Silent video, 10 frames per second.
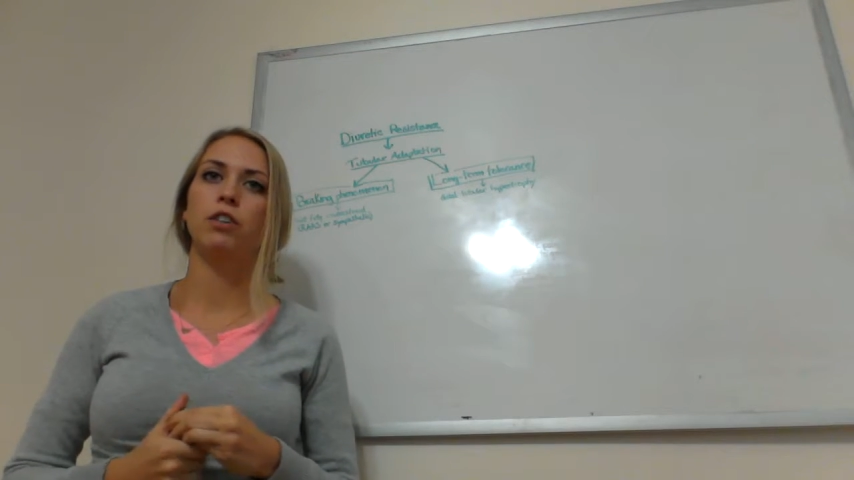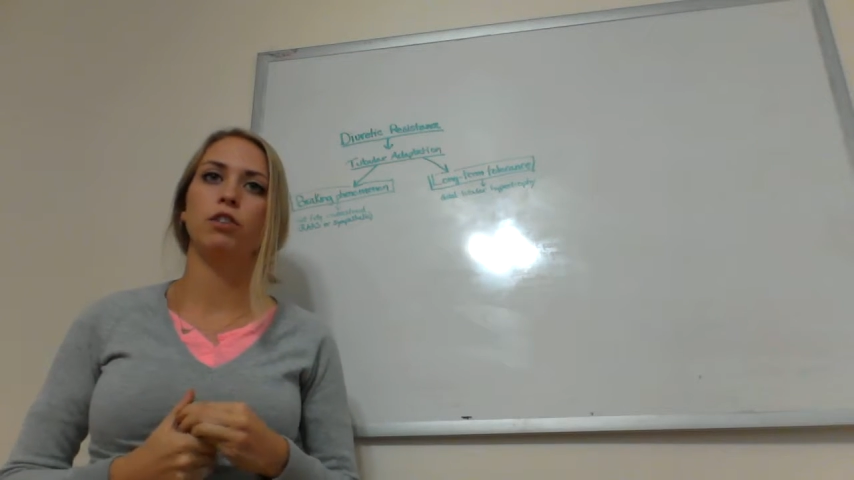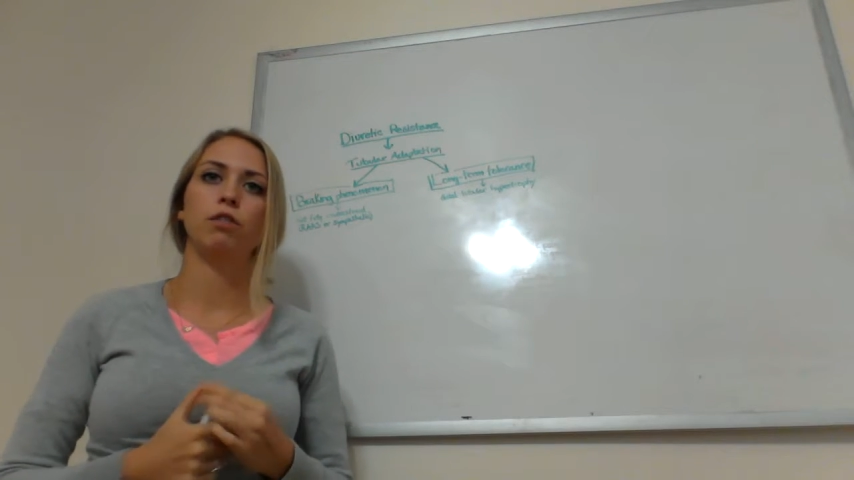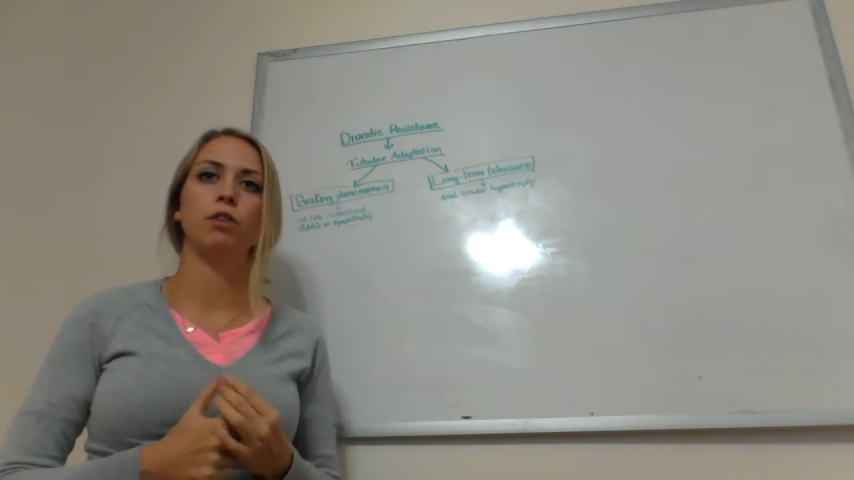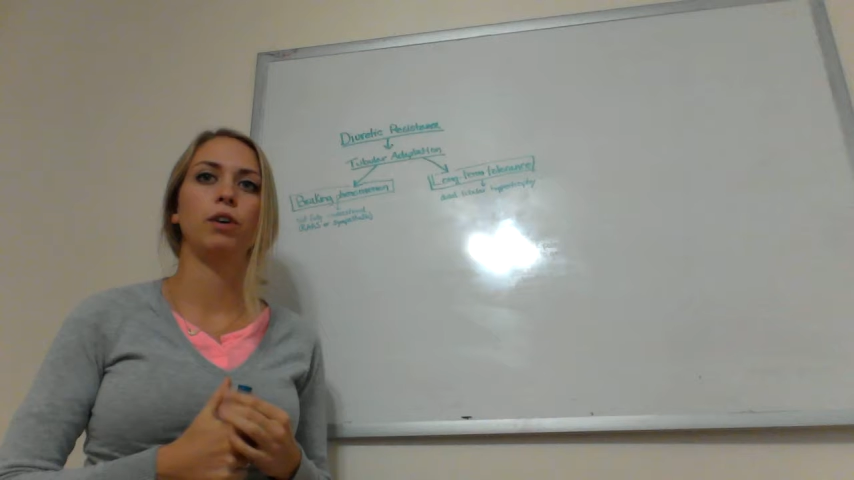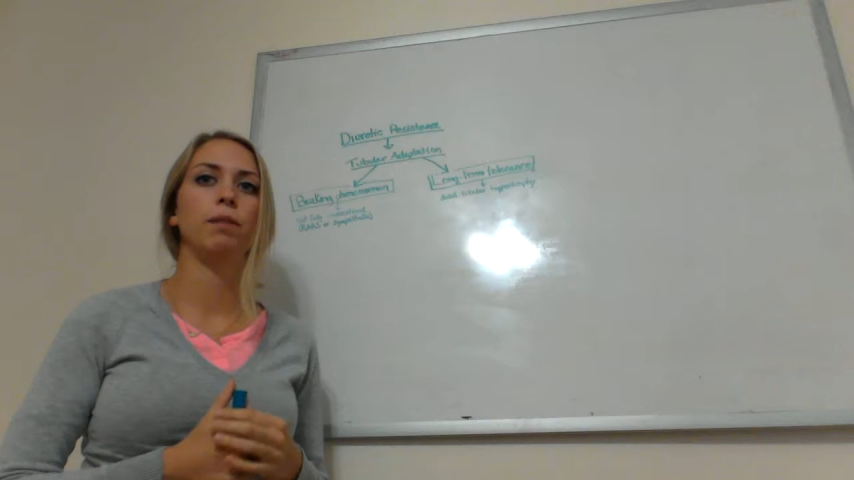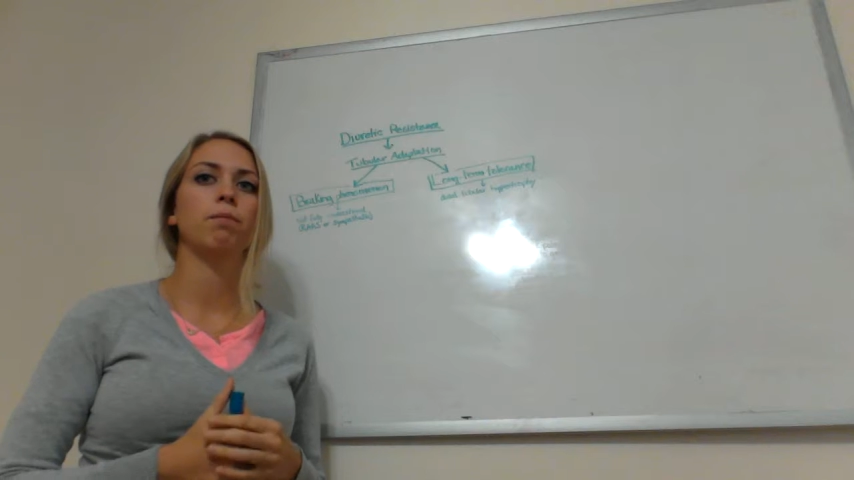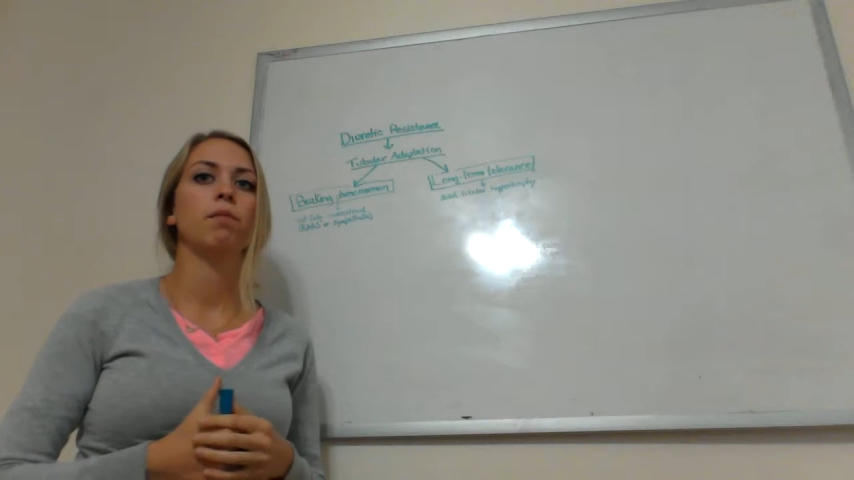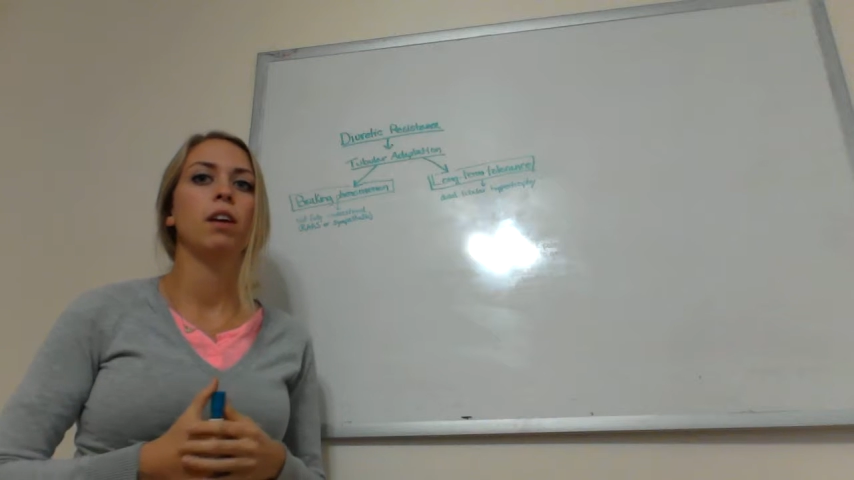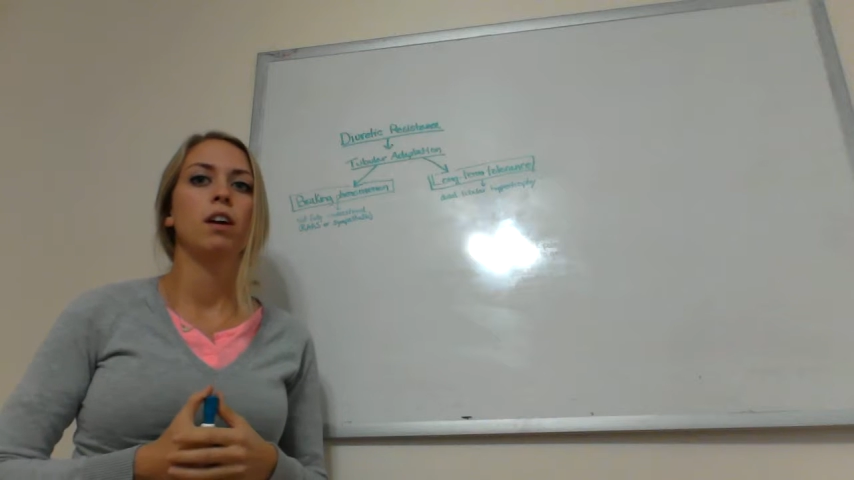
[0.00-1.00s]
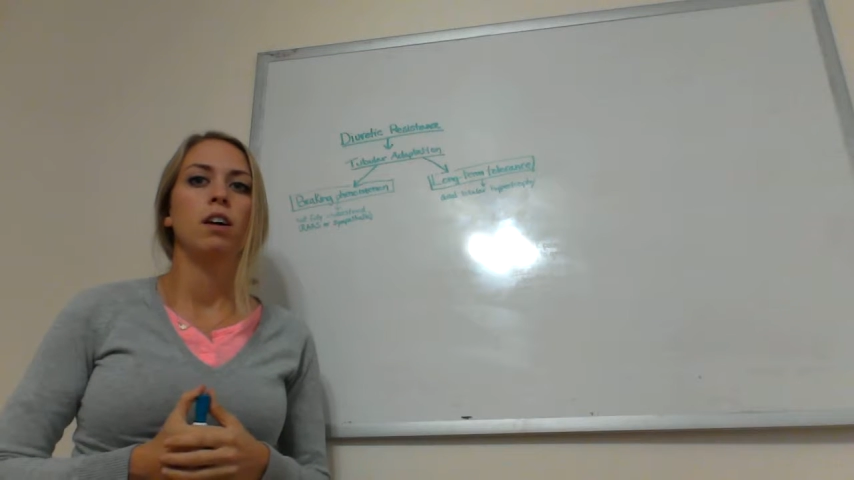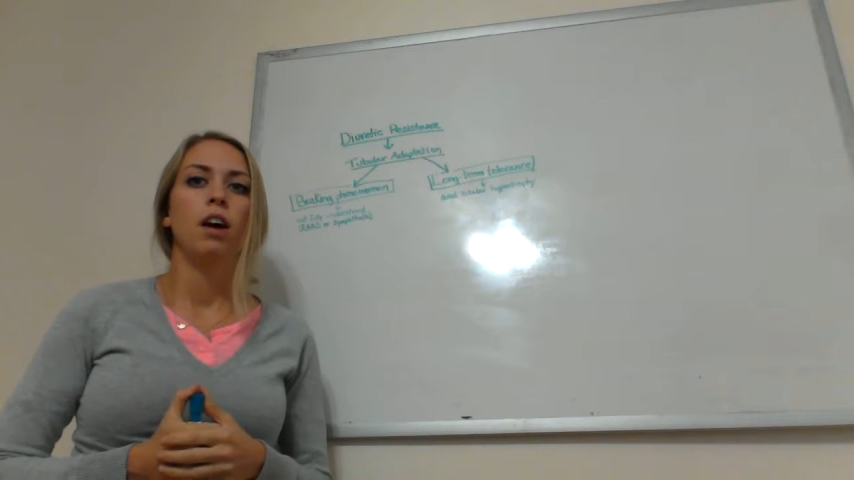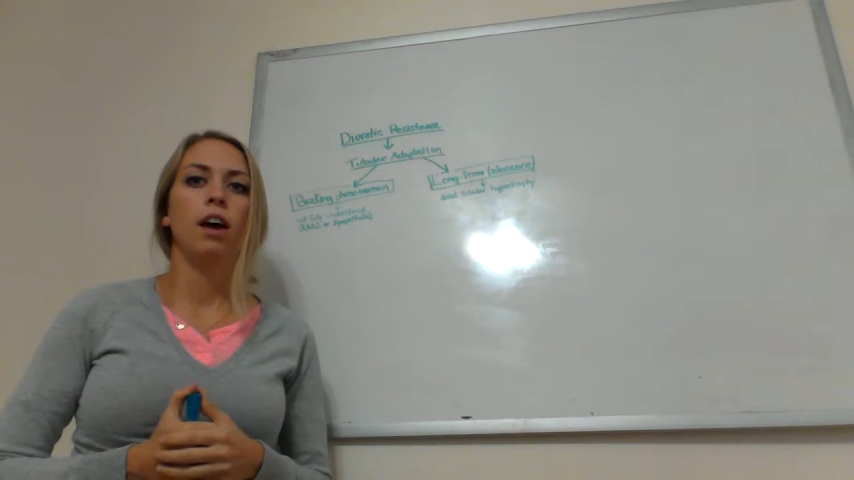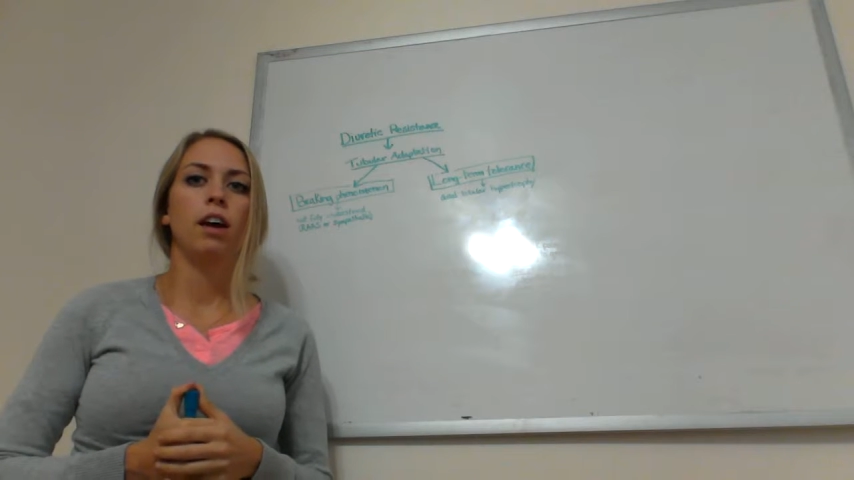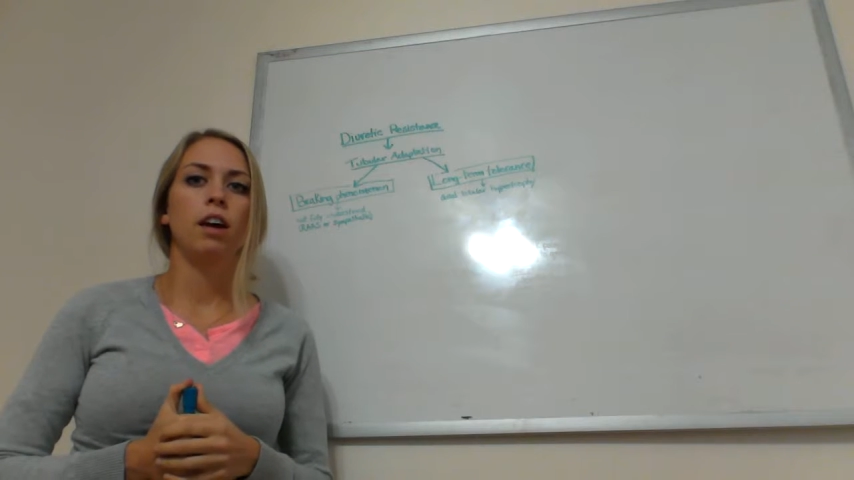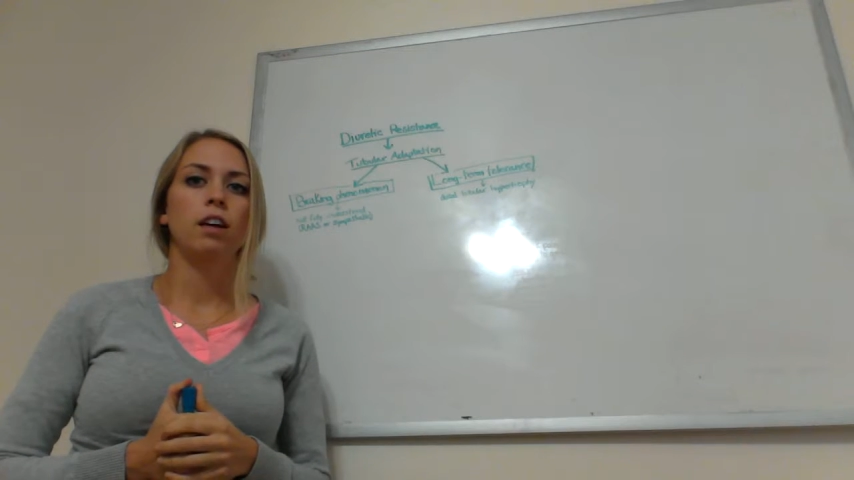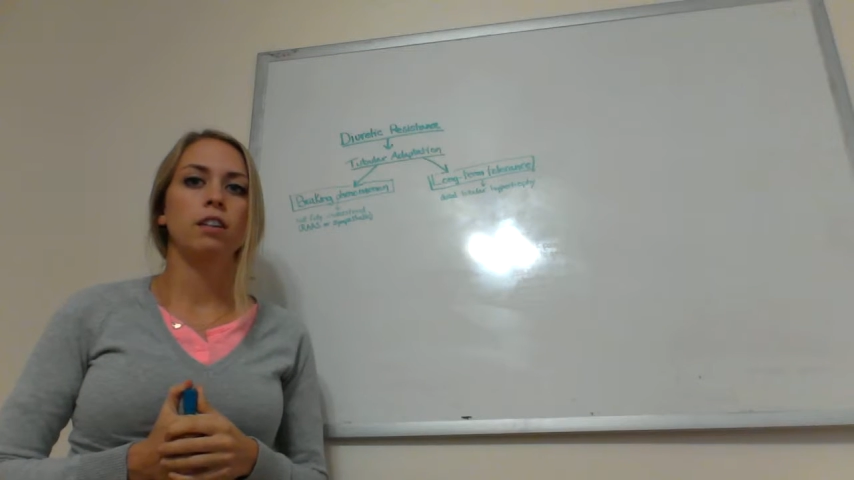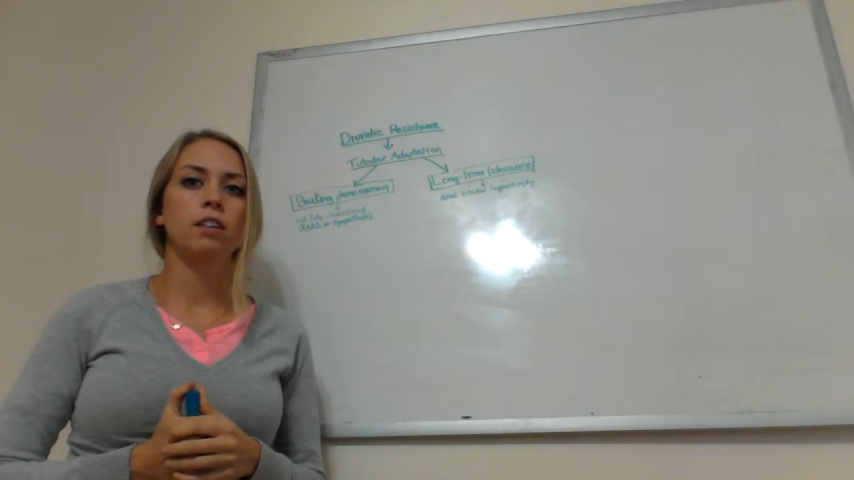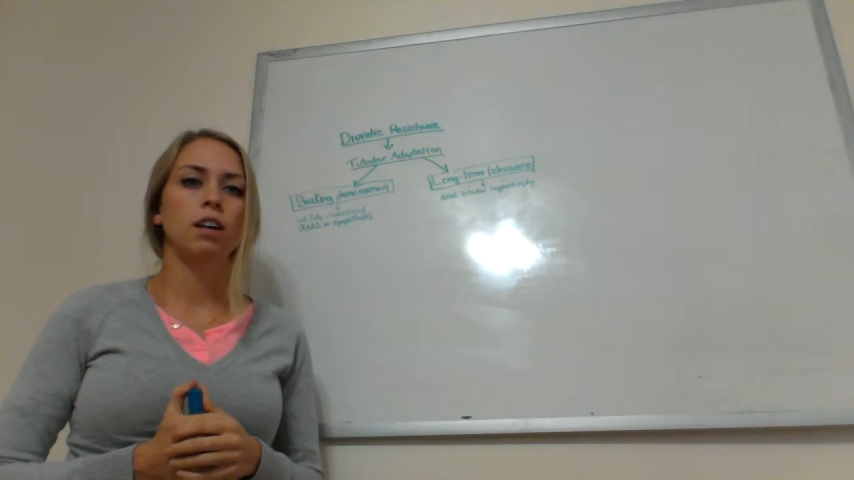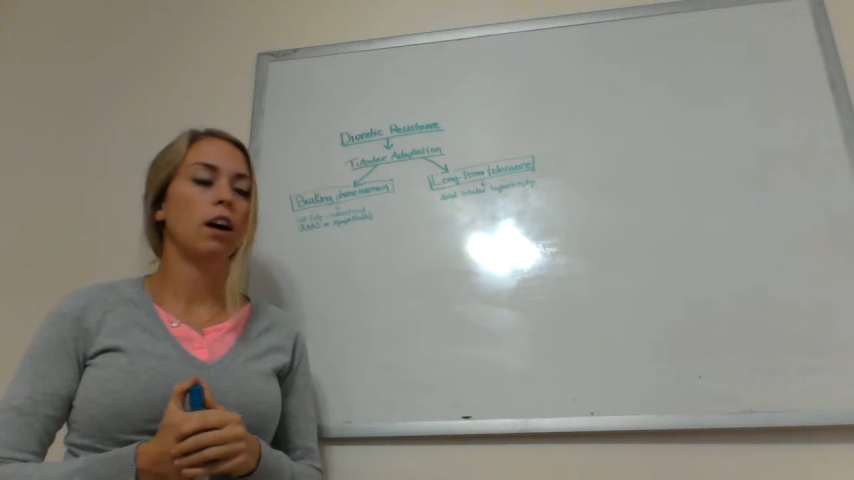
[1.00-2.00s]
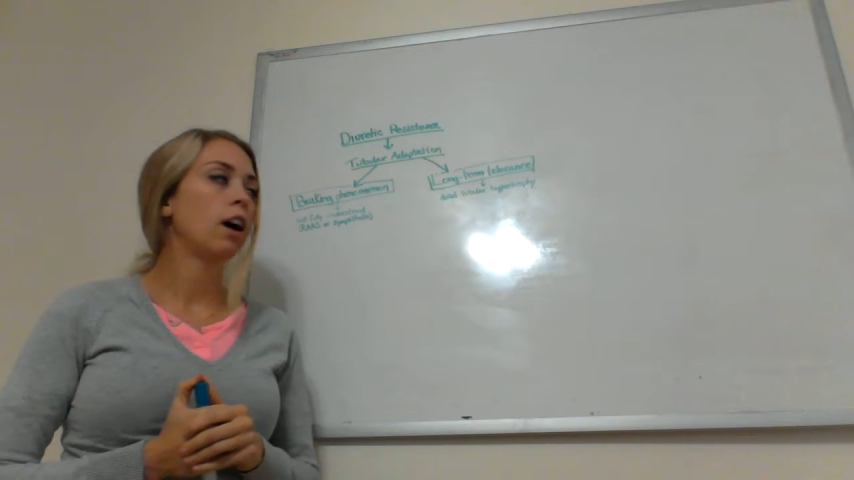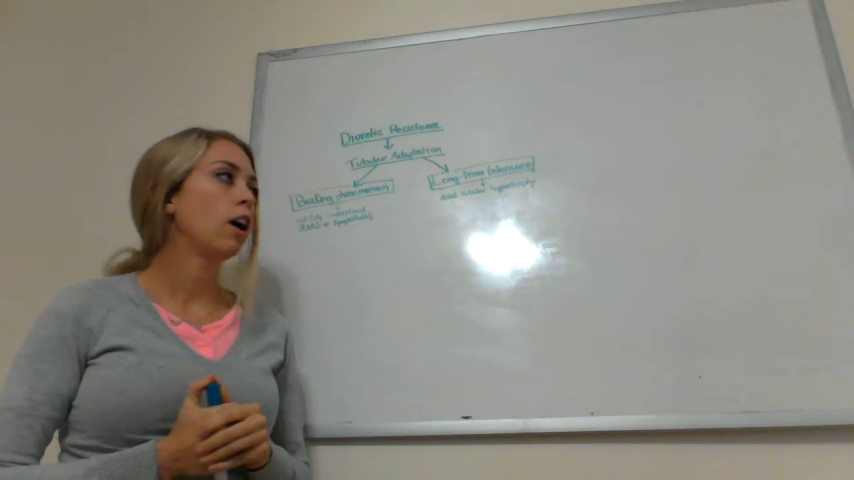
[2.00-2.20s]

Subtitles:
extra fluid. And